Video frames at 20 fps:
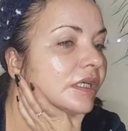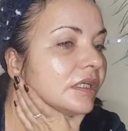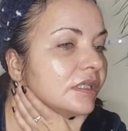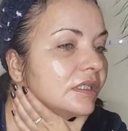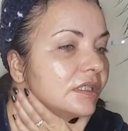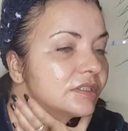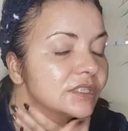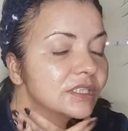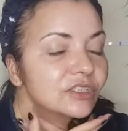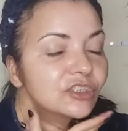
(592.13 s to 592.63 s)
And
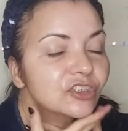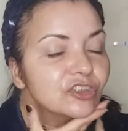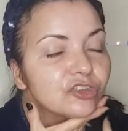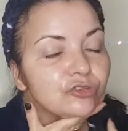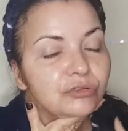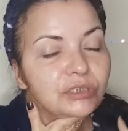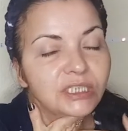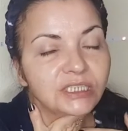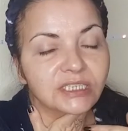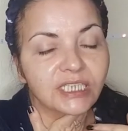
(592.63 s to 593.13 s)
this has
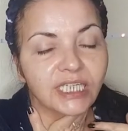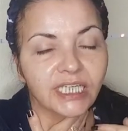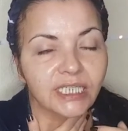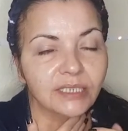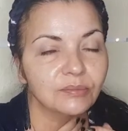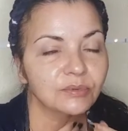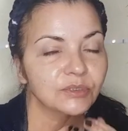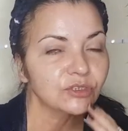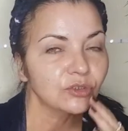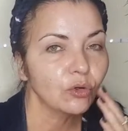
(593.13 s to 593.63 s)
three
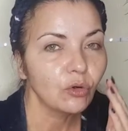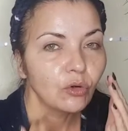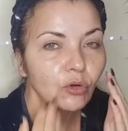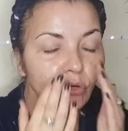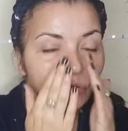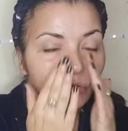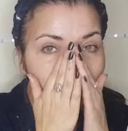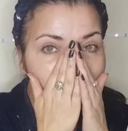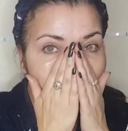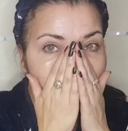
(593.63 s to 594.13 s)
types
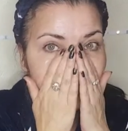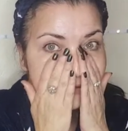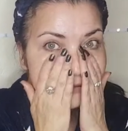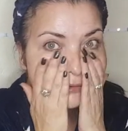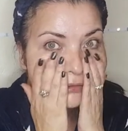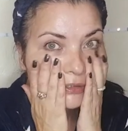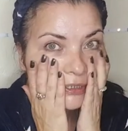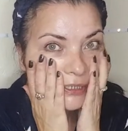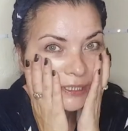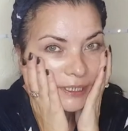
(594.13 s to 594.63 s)
of
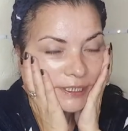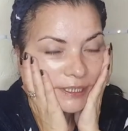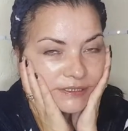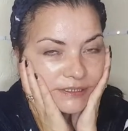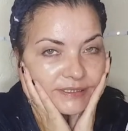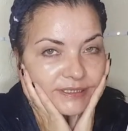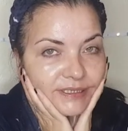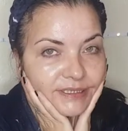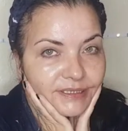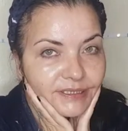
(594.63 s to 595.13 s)
hyaluronic
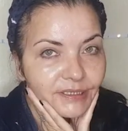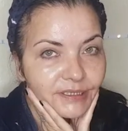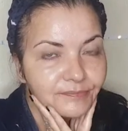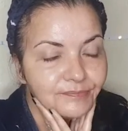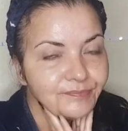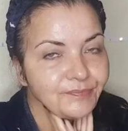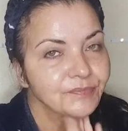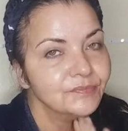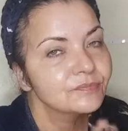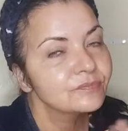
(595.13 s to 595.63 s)
acid
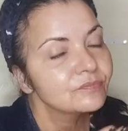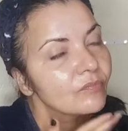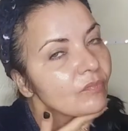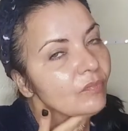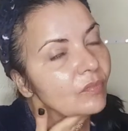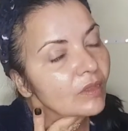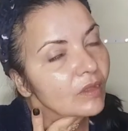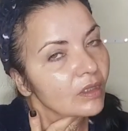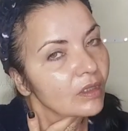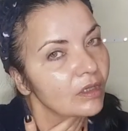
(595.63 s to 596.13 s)

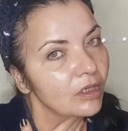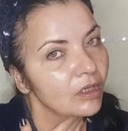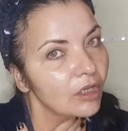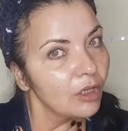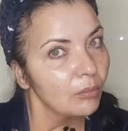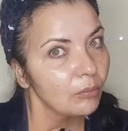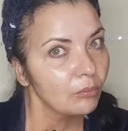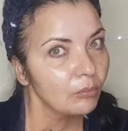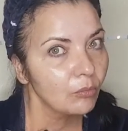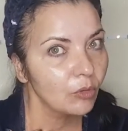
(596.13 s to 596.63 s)

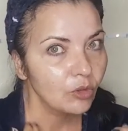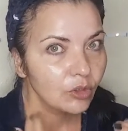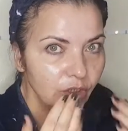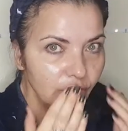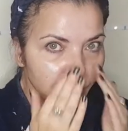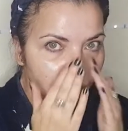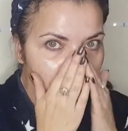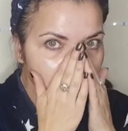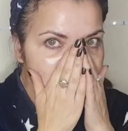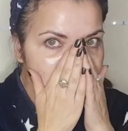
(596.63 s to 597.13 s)

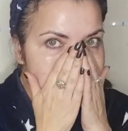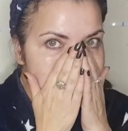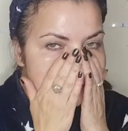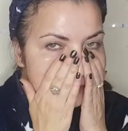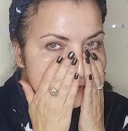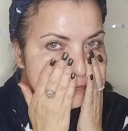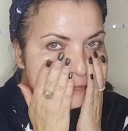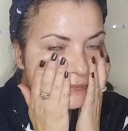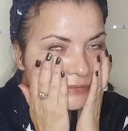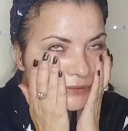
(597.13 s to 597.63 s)
molecules,
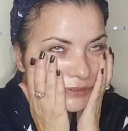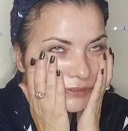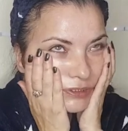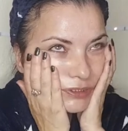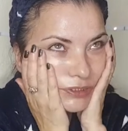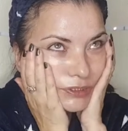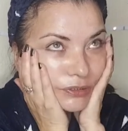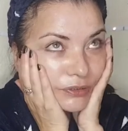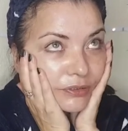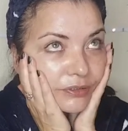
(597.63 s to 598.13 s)

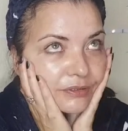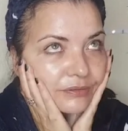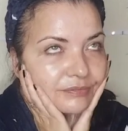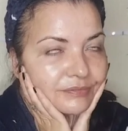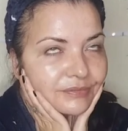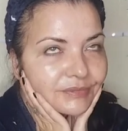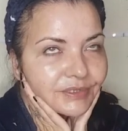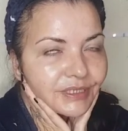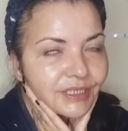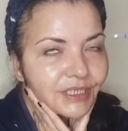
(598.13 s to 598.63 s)
so
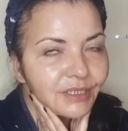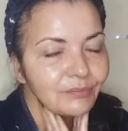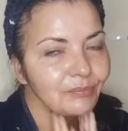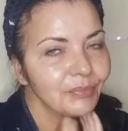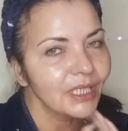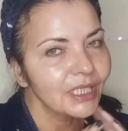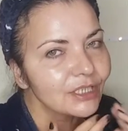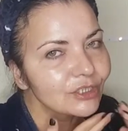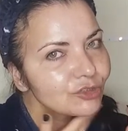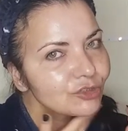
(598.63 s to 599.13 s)
they can
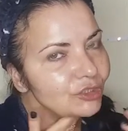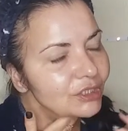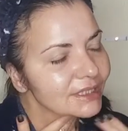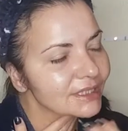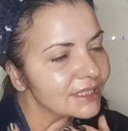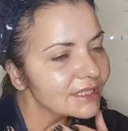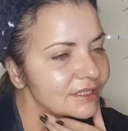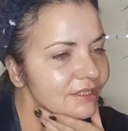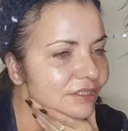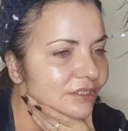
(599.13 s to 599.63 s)
penetrate
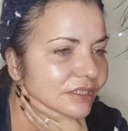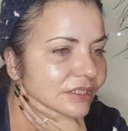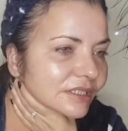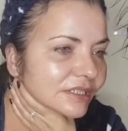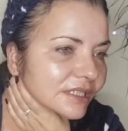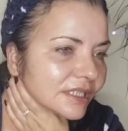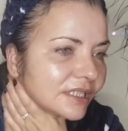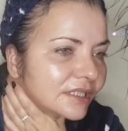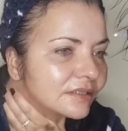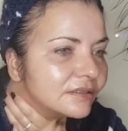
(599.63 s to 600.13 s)
into the
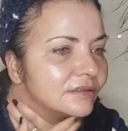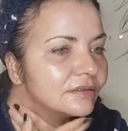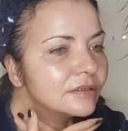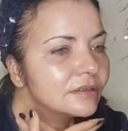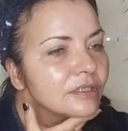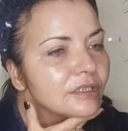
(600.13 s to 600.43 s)
skin.